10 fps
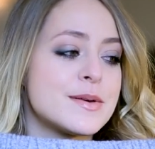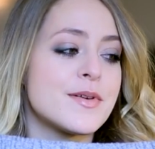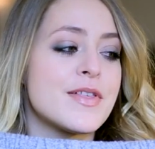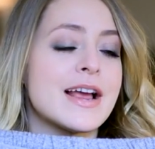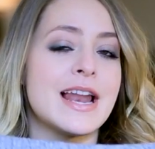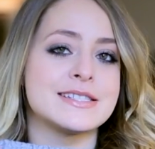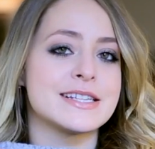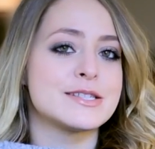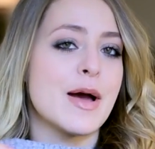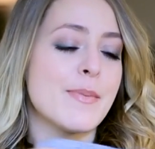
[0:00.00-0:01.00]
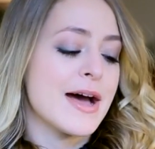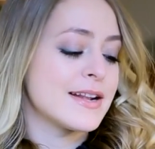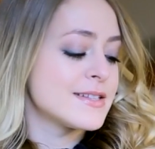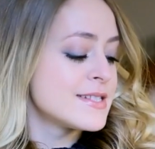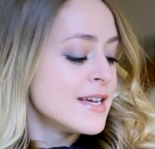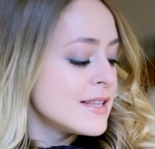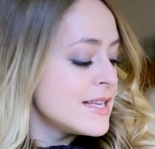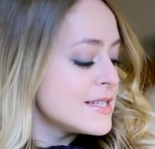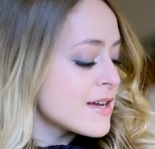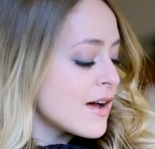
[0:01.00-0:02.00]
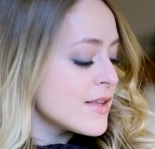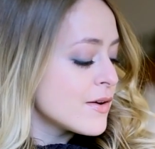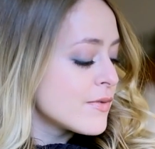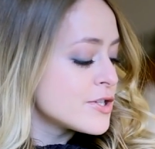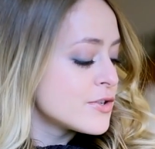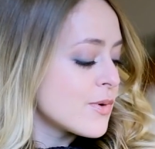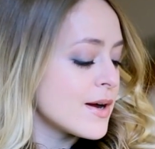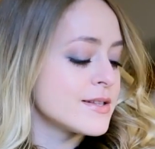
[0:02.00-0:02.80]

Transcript: some of their classic sweatpants. These are the original